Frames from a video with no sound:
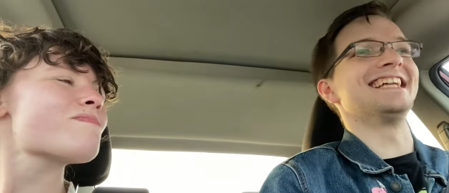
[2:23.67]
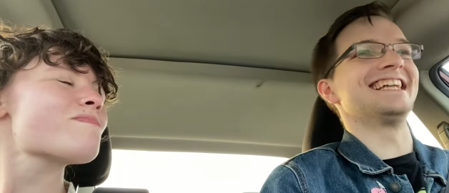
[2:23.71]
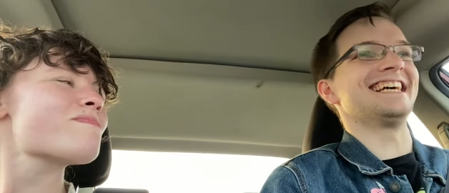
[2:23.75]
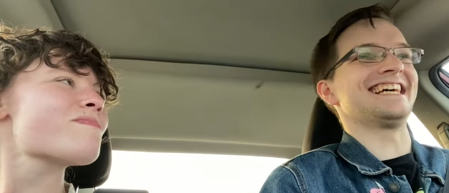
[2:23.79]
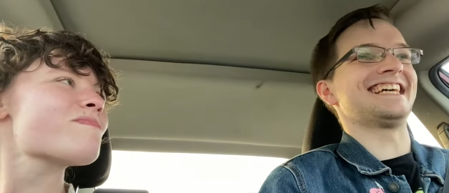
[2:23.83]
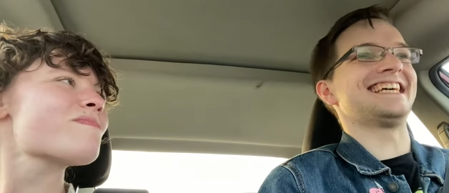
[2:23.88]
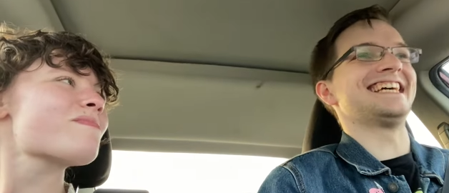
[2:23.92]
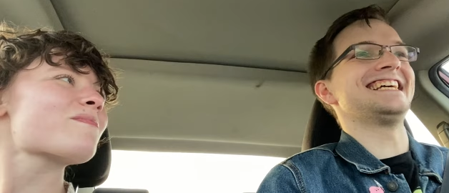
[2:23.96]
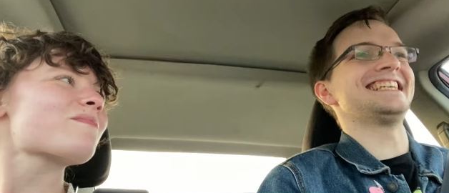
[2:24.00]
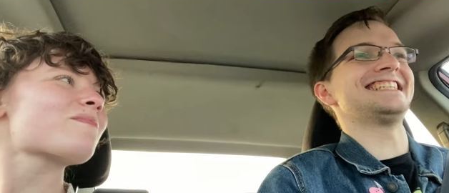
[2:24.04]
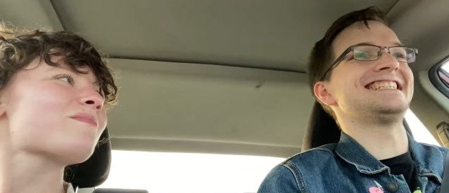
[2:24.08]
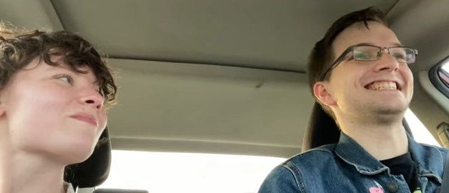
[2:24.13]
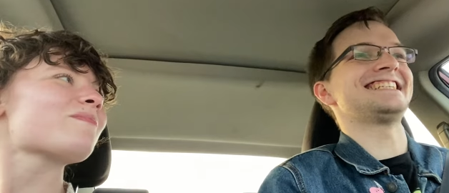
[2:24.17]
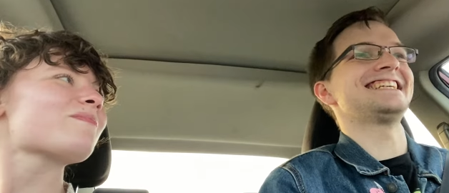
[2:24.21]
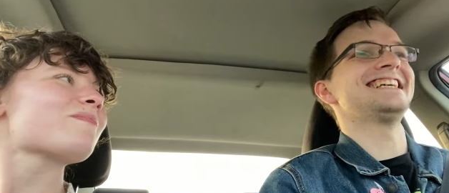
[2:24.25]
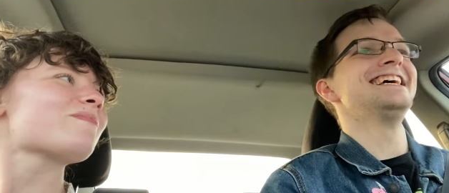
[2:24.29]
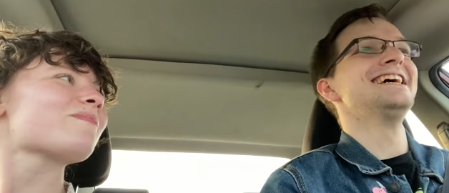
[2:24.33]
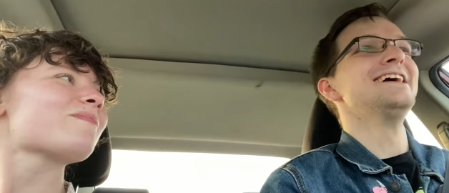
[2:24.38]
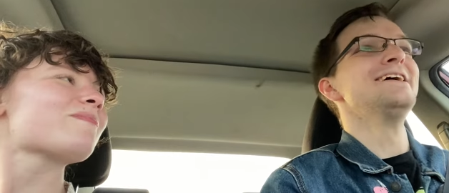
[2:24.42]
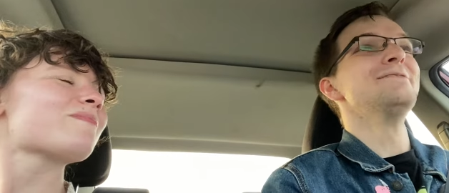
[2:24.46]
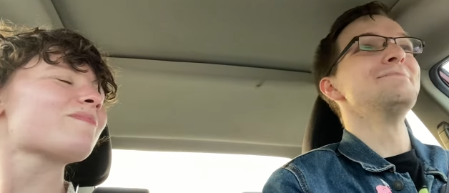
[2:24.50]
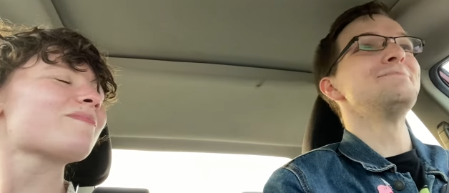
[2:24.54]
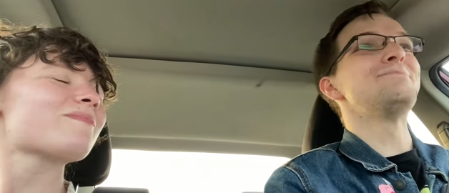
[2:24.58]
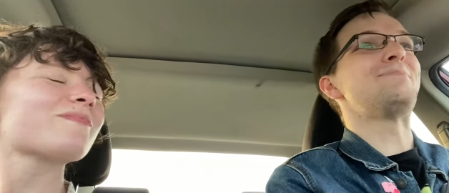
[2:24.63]
Speaker 1: like it's
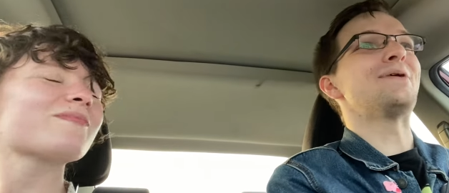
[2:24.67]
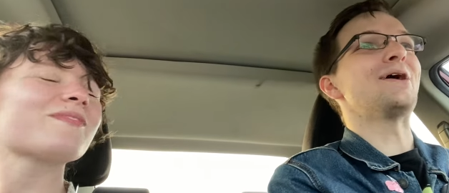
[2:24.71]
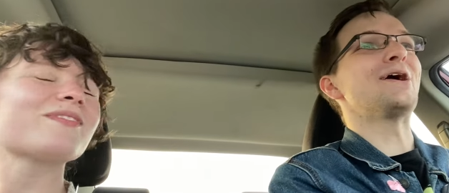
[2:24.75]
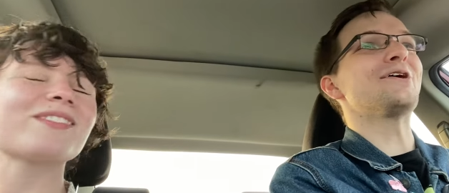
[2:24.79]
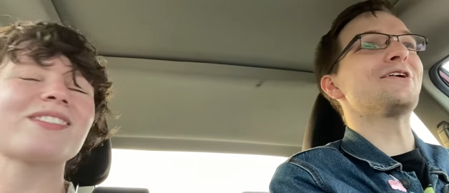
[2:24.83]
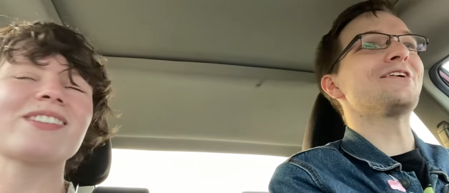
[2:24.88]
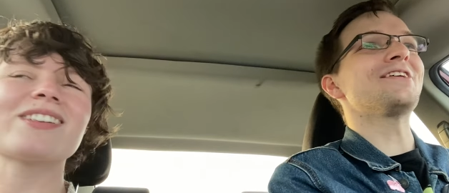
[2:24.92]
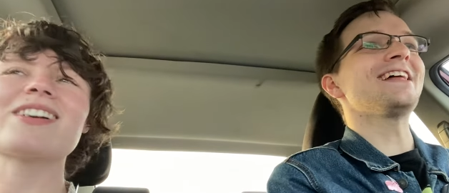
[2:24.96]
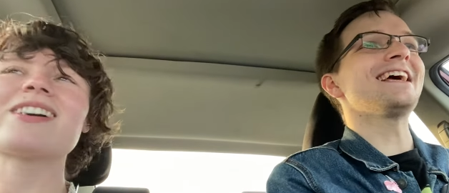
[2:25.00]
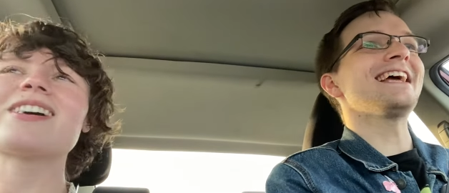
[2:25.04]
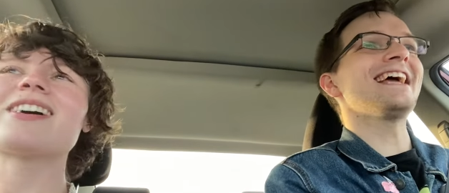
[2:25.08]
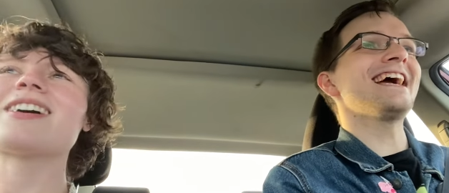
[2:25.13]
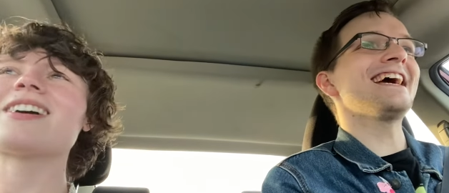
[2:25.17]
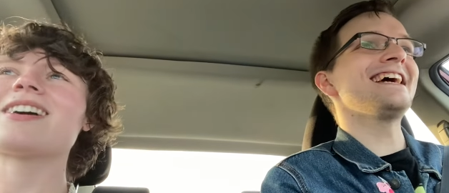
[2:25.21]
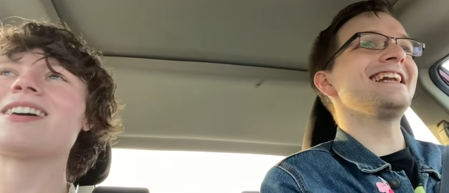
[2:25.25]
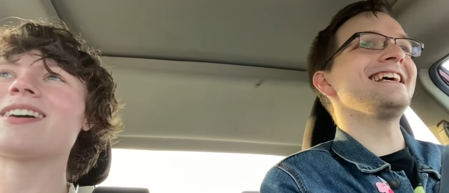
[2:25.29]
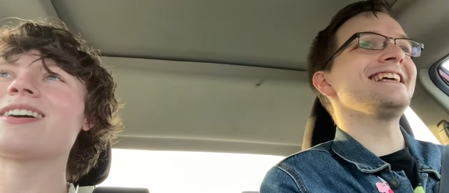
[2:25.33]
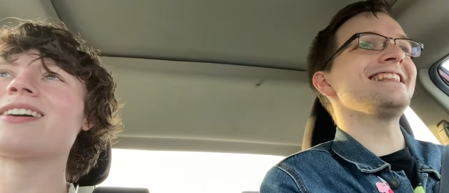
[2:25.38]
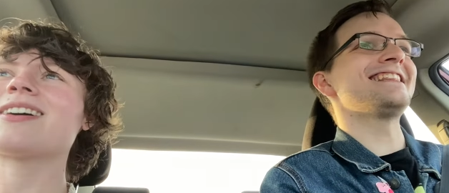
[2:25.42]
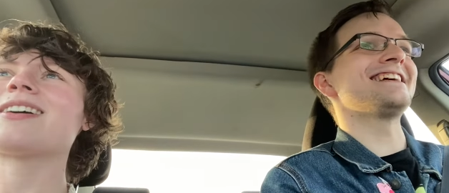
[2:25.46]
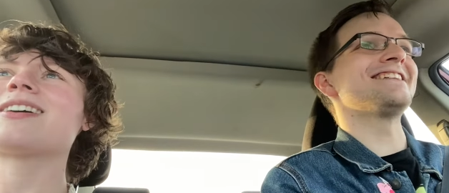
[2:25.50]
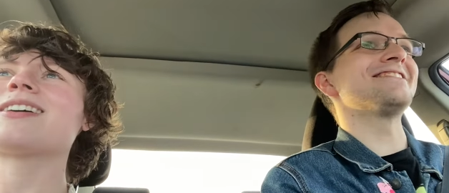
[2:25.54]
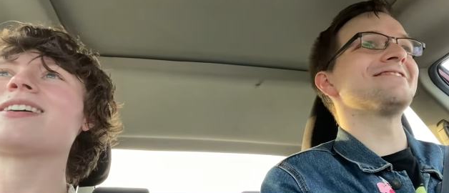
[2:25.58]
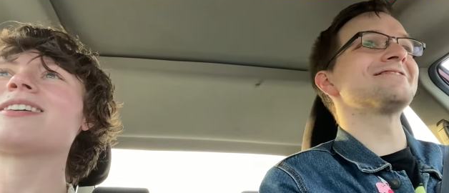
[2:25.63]
barely
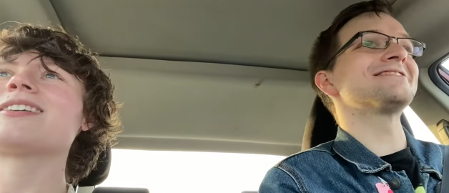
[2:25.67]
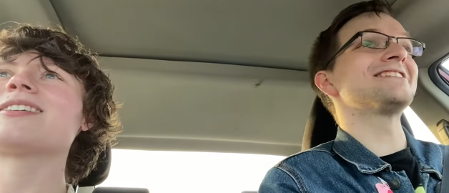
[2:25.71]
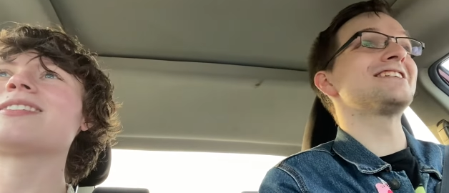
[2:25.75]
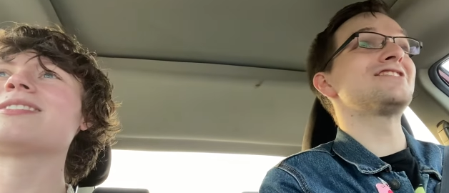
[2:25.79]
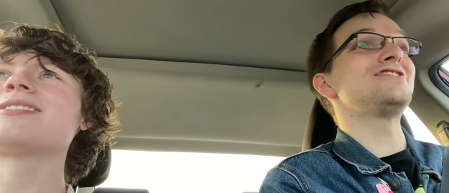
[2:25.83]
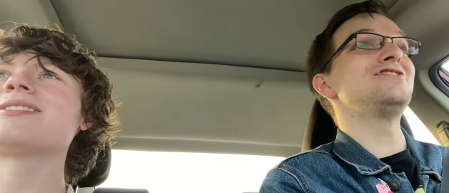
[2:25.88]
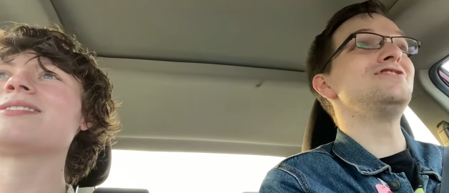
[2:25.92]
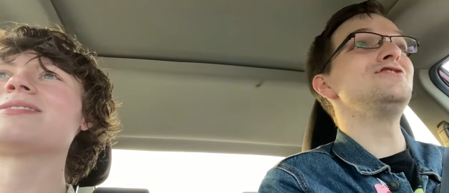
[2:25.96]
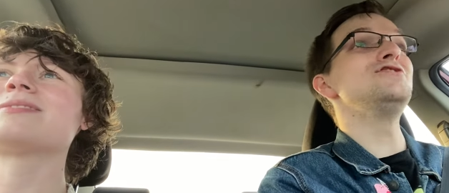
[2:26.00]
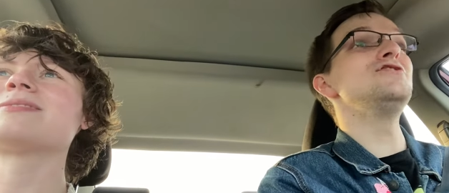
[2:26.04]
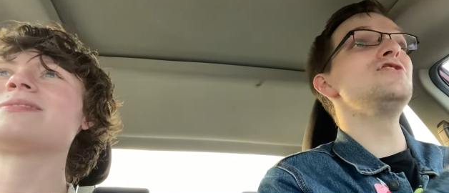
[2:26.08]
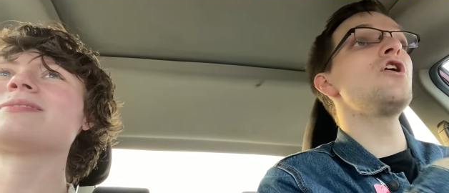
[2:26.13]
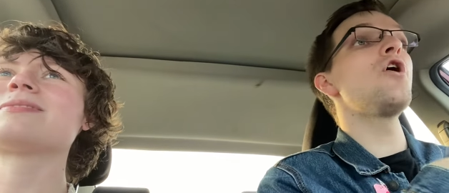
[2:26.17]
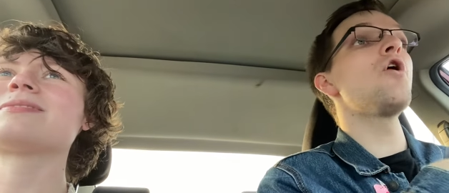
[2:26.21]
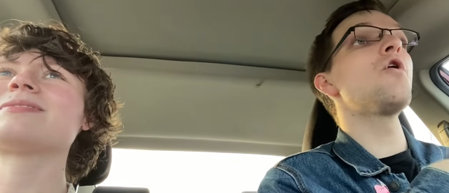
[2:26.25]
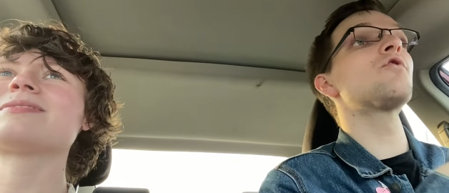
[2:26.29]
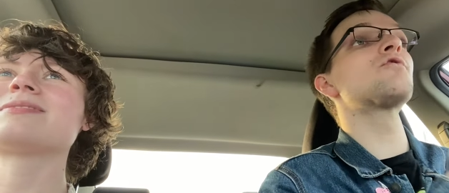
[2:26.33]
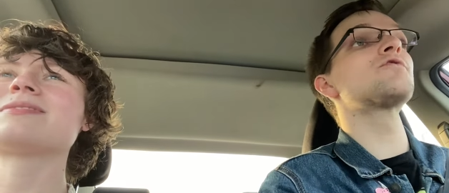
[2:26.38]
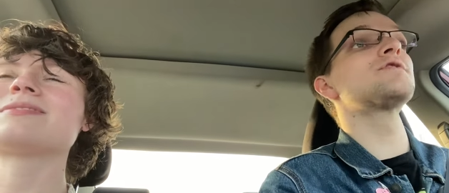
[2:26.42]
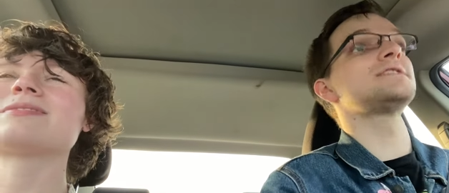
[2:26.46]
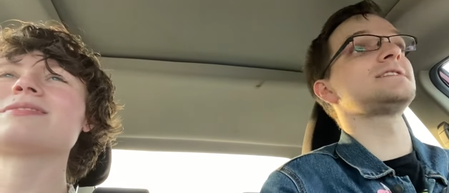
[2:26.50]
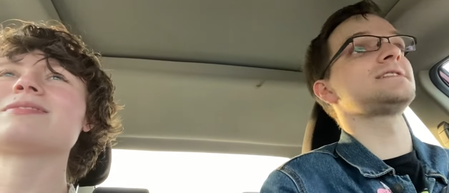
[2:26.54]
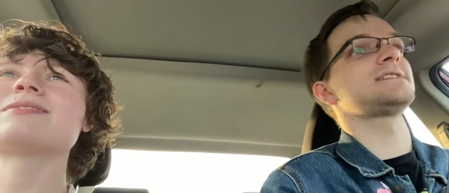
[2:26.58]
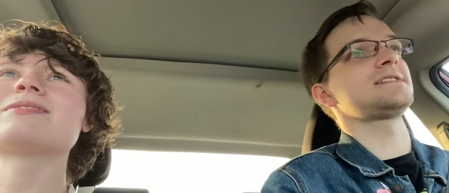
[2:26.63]
anything. There's like no
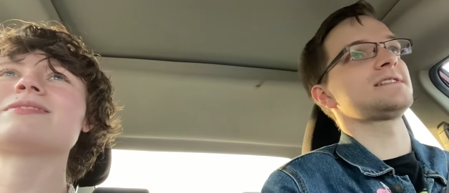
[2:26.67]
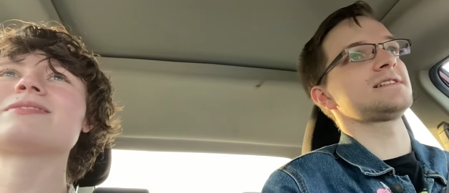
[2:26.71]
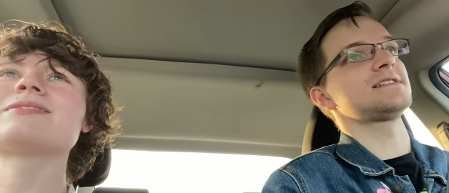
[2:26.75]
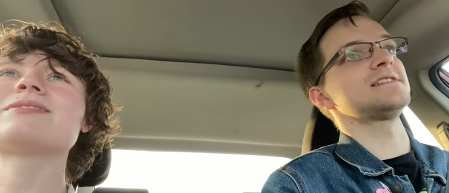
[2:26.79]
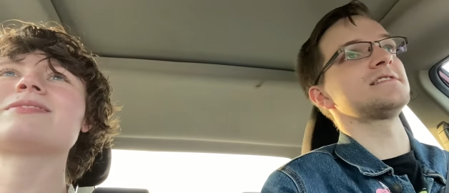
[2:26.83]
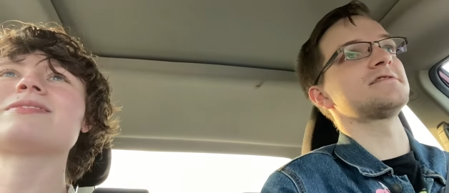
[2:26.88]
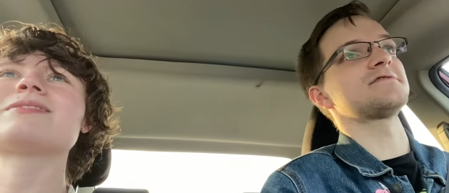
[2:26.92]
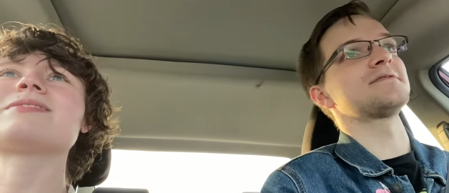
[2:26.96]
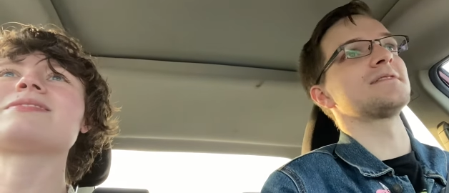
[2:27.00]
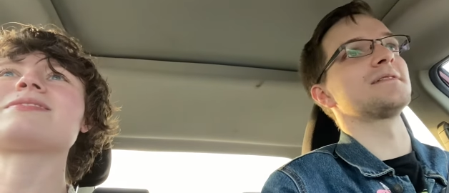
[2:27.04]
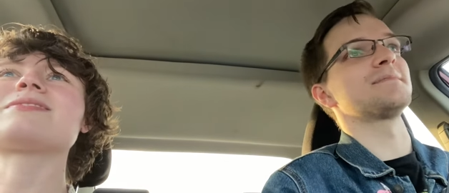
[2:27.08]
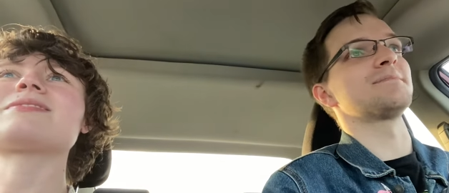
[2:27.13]
resistance from the